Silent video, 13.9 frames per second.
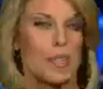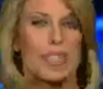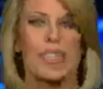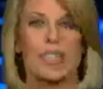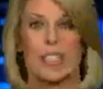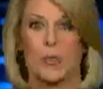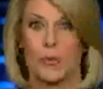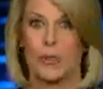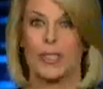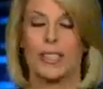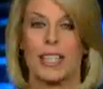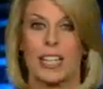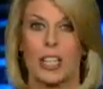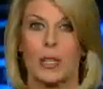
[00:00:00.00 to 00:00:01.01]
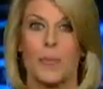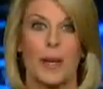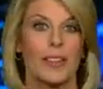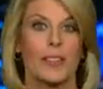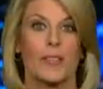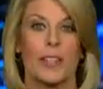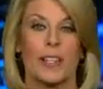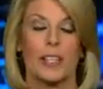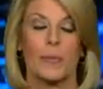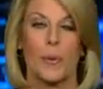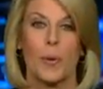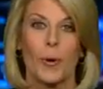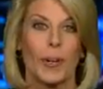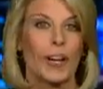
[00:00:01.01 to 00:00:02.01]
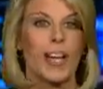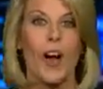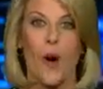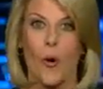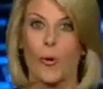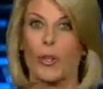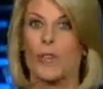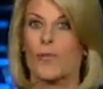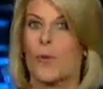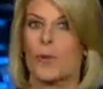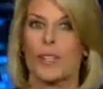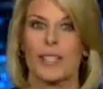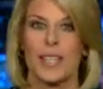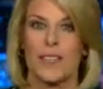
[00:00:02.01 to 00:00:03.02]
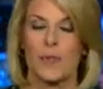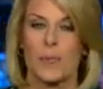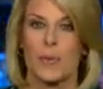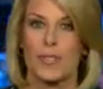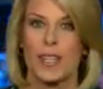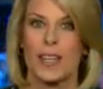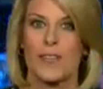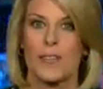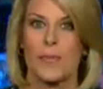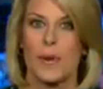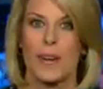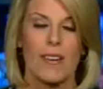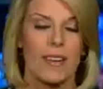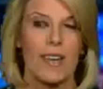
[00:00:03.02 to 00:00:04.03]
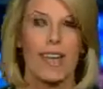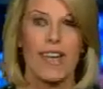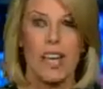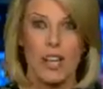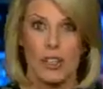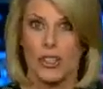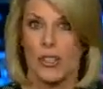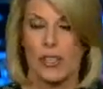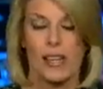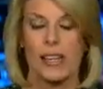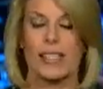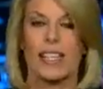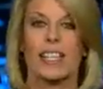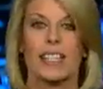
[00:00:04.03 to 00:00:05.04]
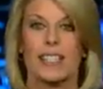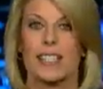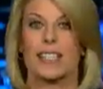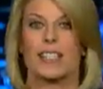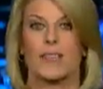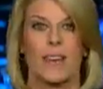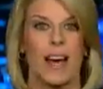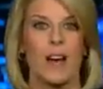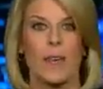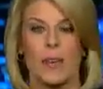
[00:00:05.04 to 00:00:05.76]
He doesn't really care about the very poor. Only 47% of America is going to disavow